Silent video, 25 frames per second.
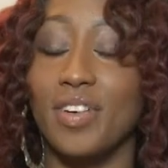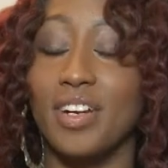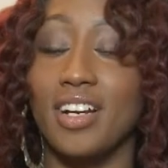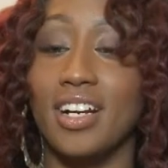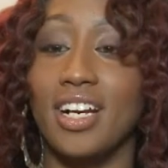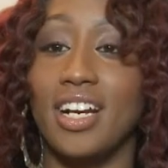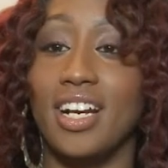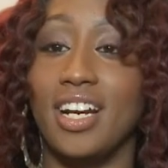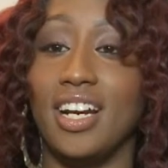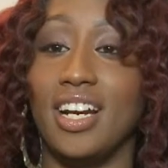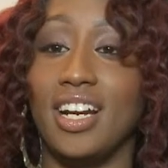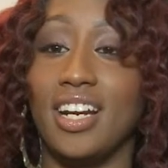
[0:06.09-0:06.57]

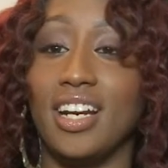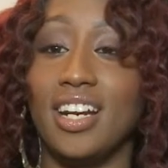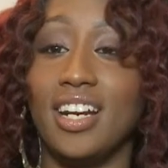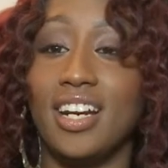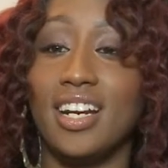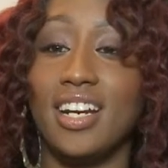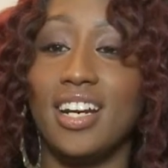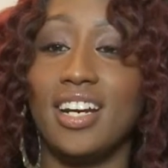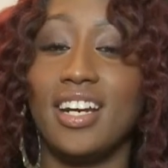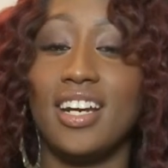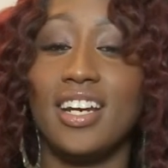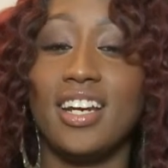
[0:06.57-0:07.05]

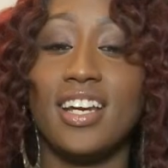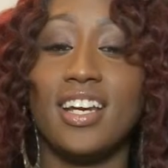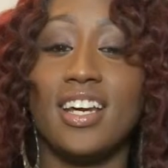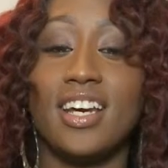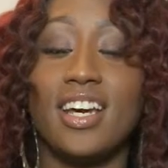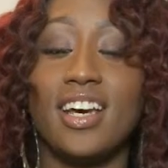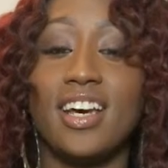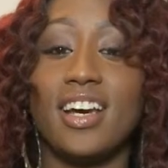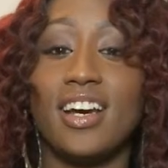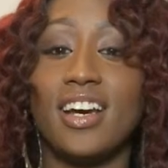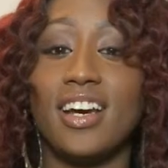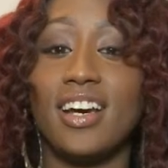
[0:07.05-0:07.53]

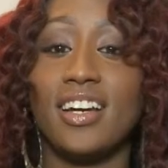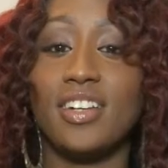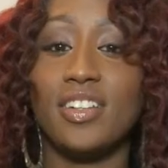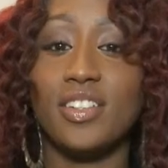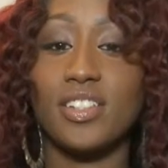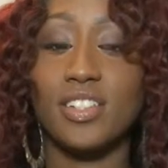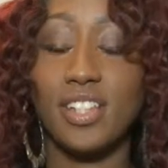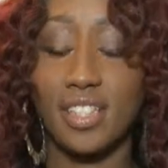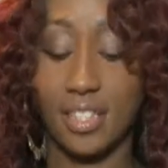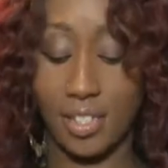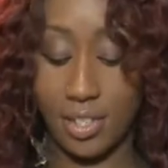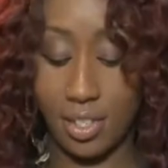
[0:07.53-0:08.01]
I just
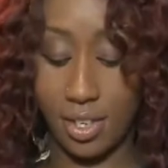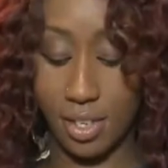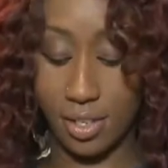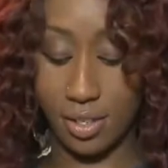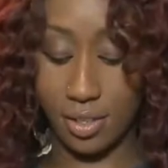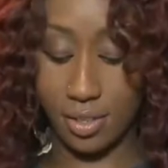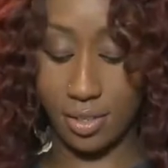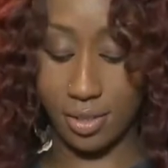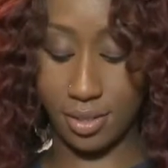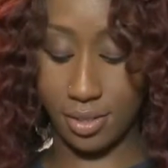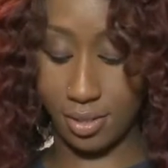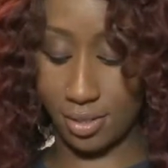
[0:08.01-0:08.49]
like the
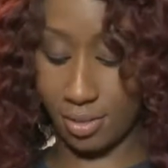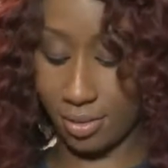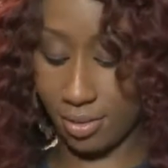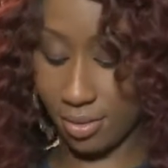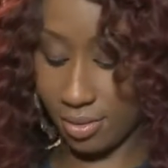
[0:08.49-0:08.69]
colors.